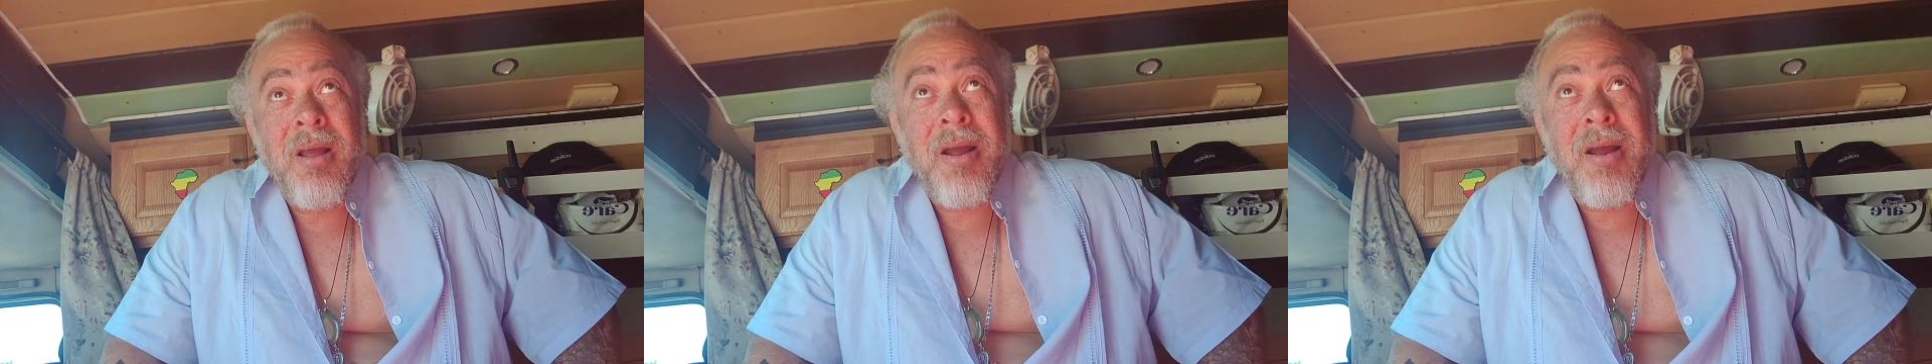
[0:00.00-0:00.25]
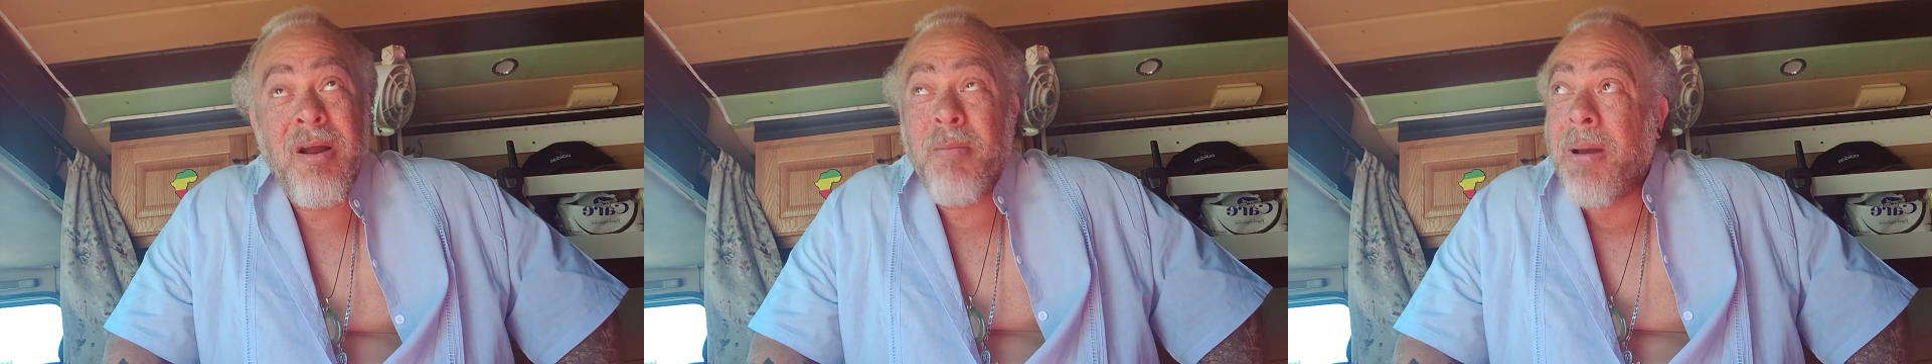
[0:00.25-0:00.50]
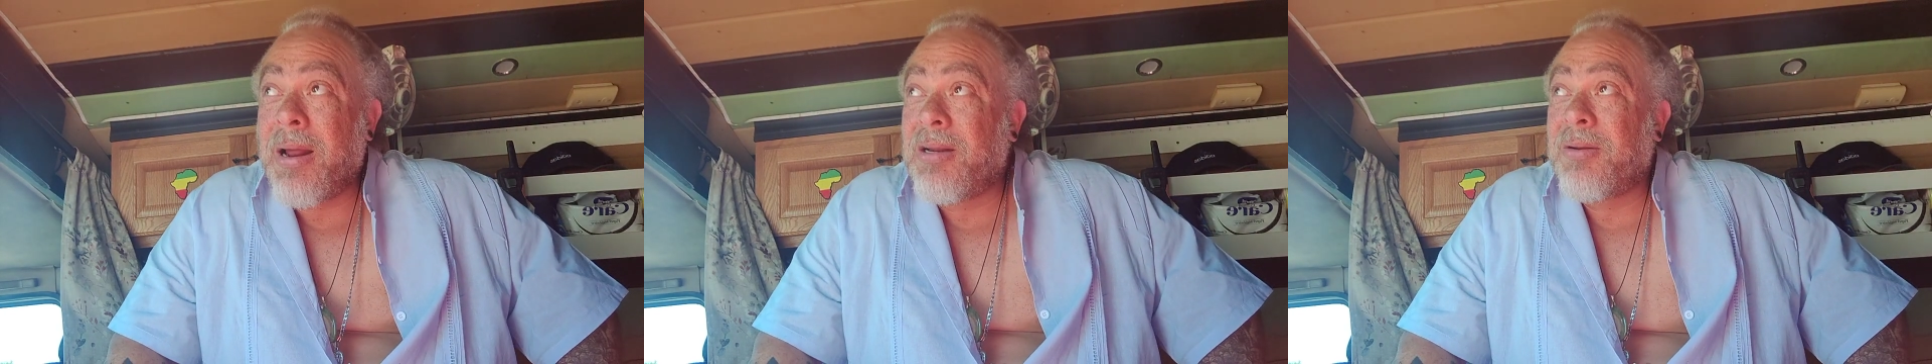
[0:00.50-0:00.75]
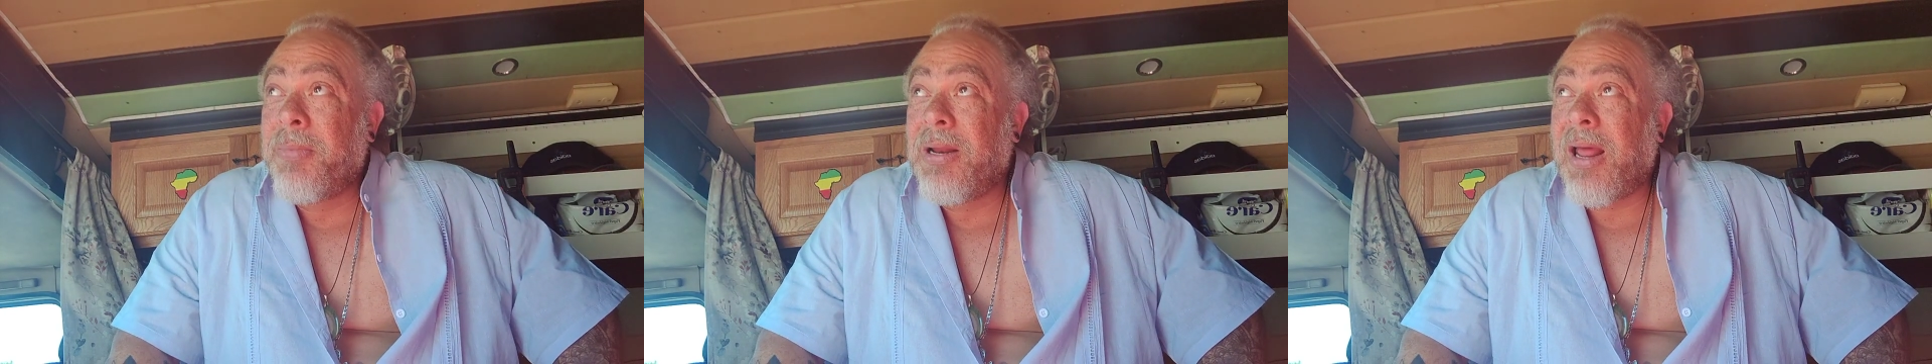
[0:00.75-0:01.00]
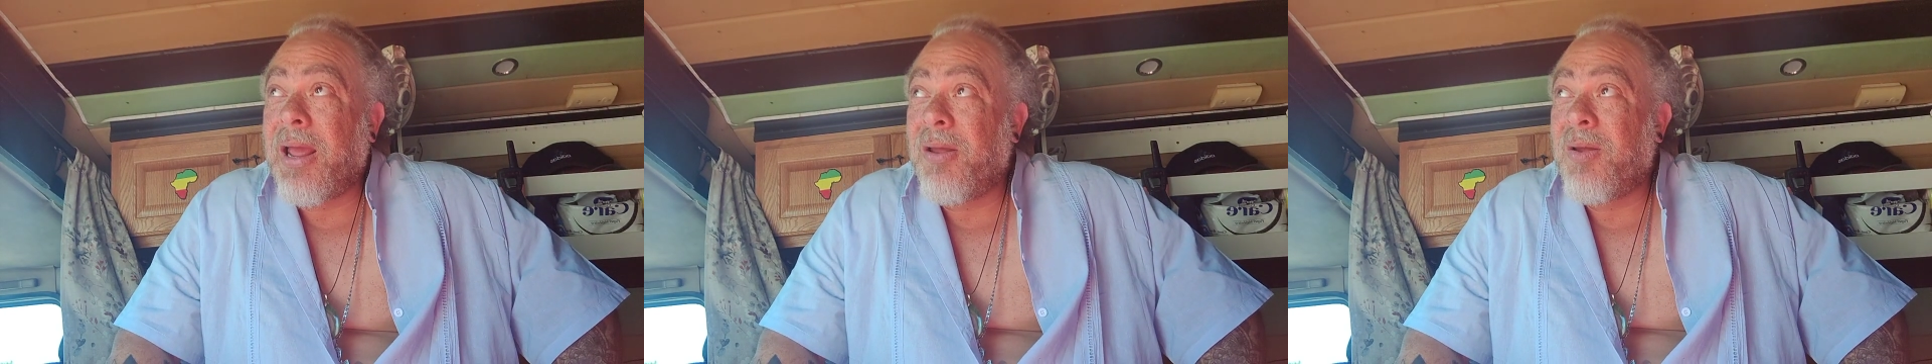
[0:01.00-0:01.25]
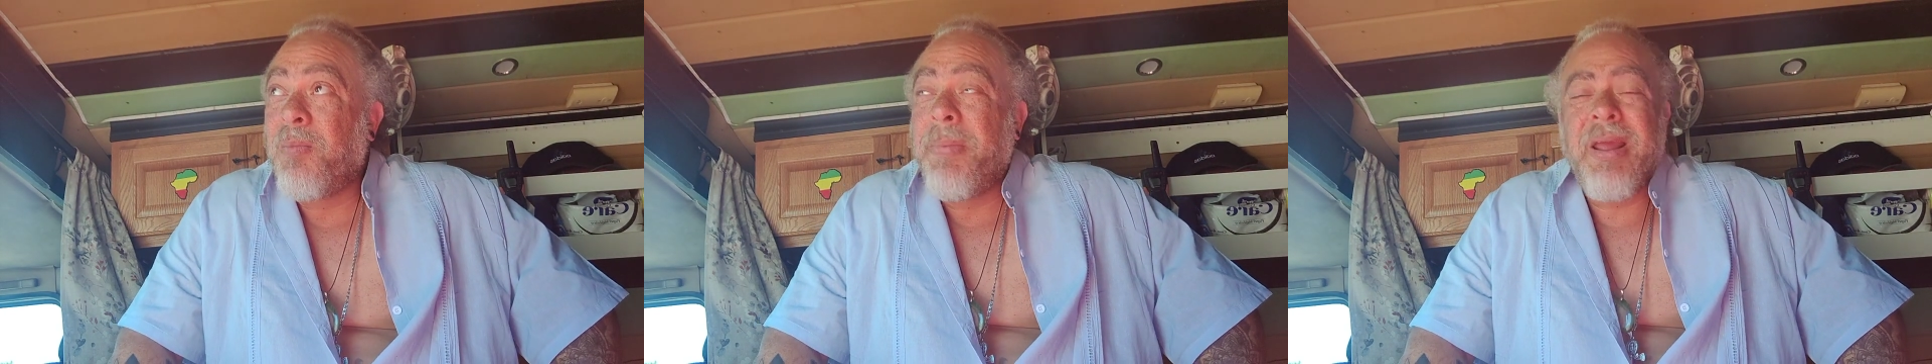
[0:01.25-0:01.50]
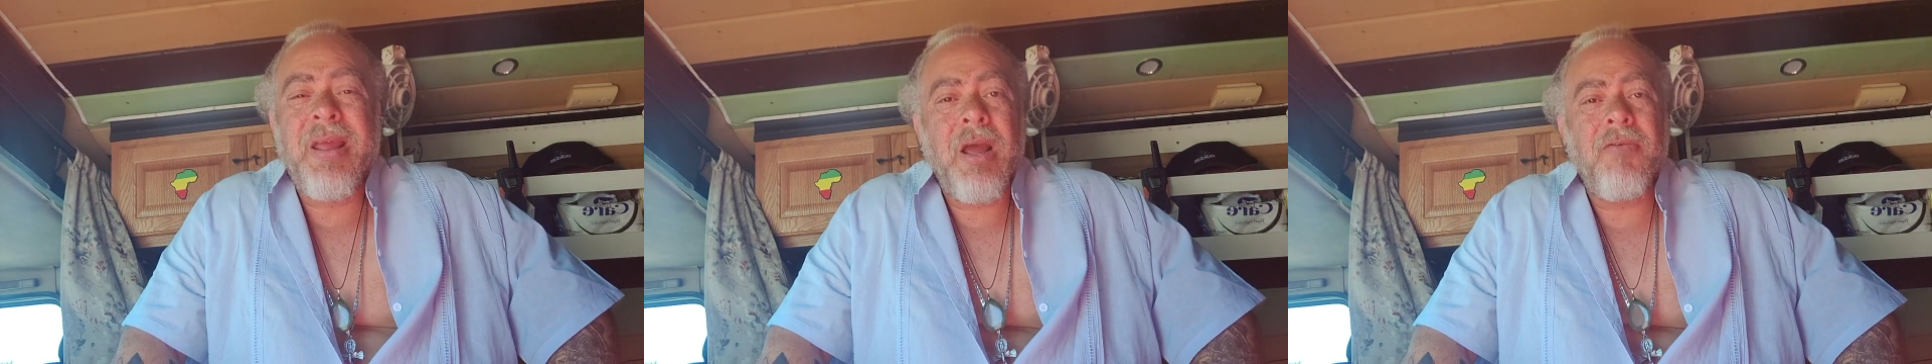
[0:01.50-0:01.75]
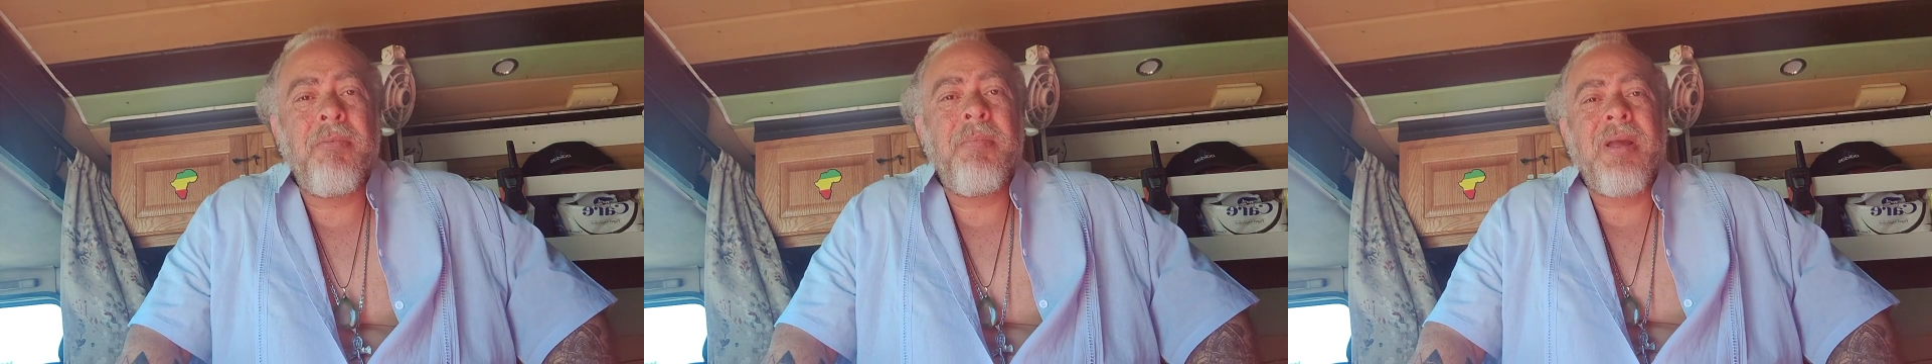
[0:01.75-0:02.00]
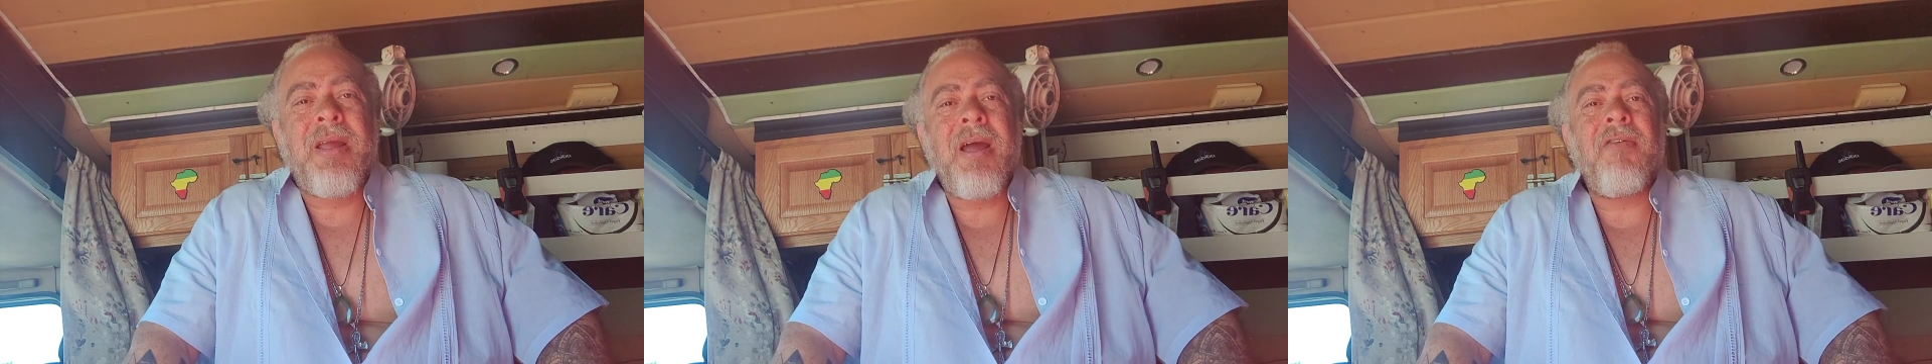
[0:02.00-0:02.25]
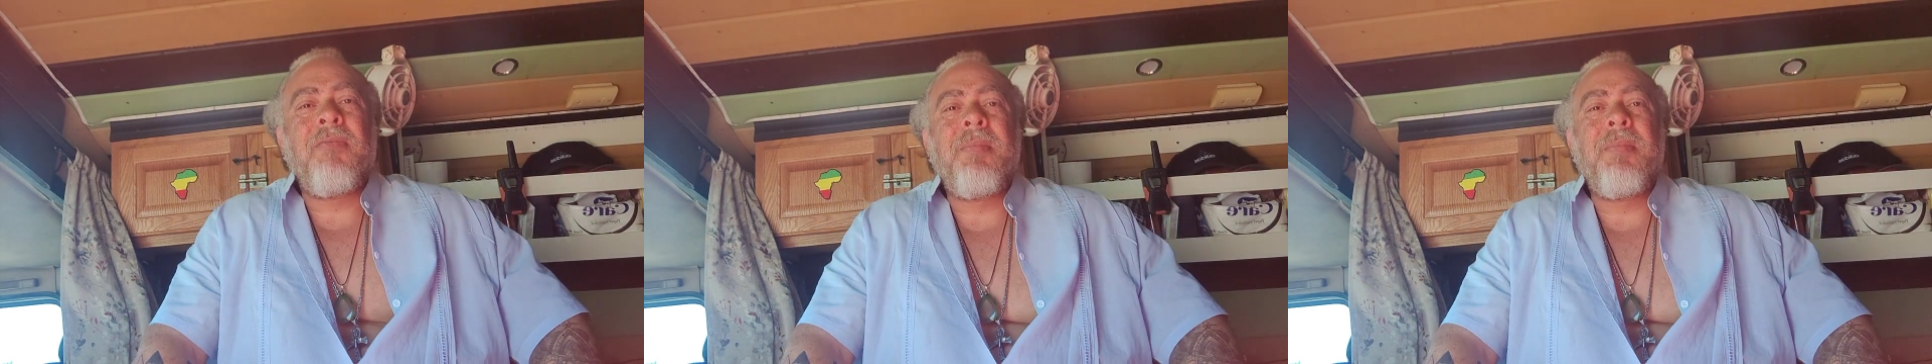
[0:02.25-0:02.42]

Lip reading: Everybody be like, be careful, be careful,